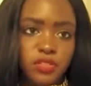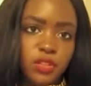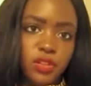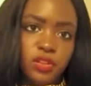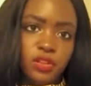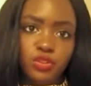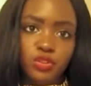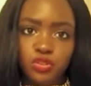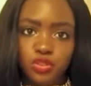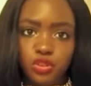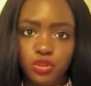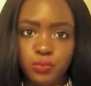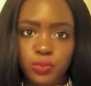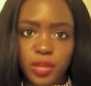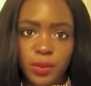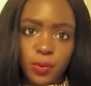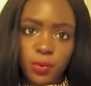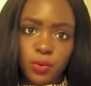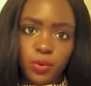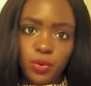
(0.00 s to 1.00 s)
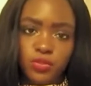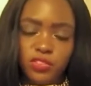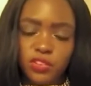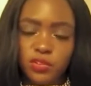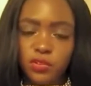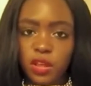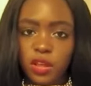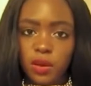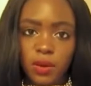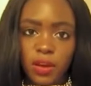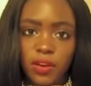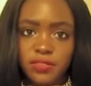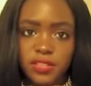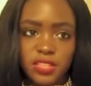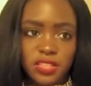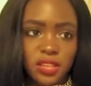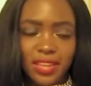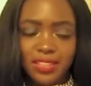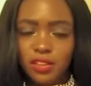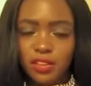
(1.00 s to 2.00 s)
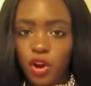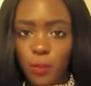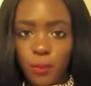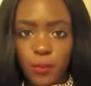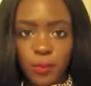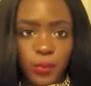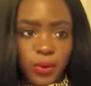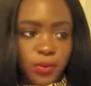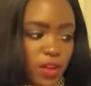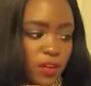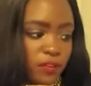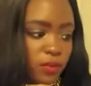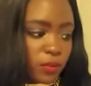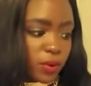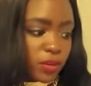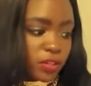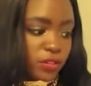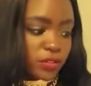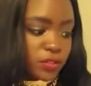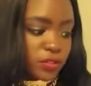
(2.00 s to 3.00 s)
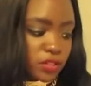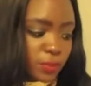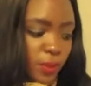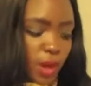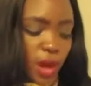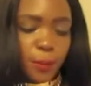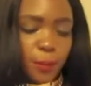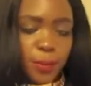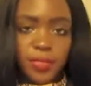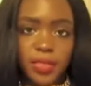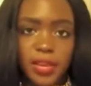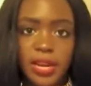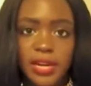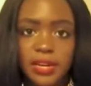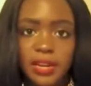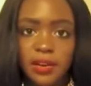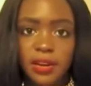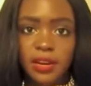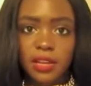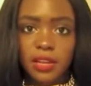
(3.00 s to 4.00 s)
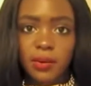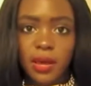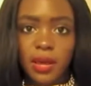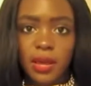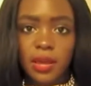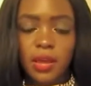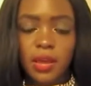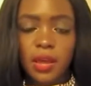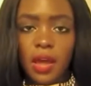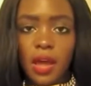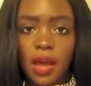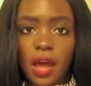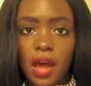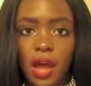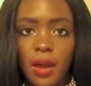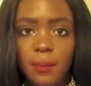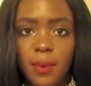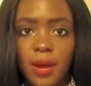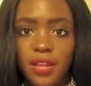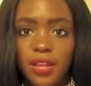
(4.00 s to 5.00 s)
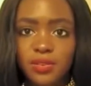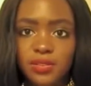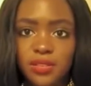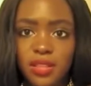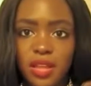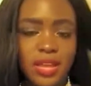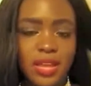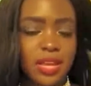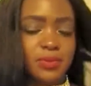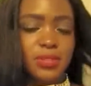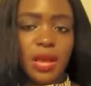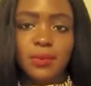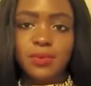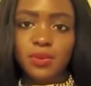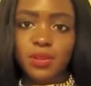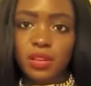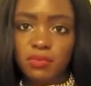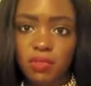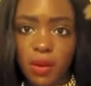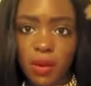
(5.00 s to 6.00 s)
Let's see how many strands have come out. There are 2 strands that have come out.